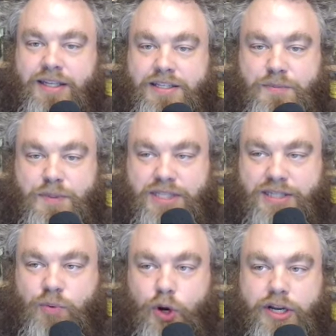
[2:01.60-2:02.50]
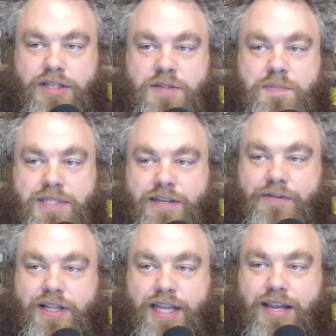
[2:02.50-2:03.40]
Is, was this worded
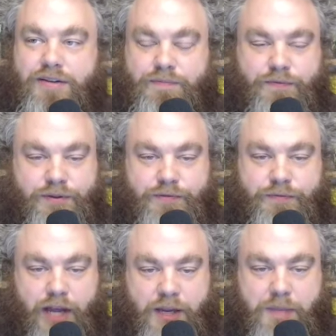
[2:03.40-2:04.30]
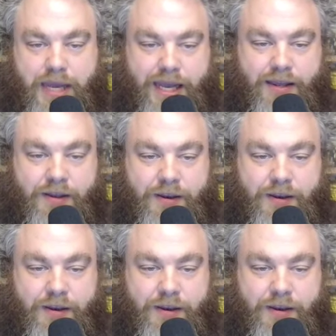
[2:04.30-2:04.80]
specifically to, to fuck me?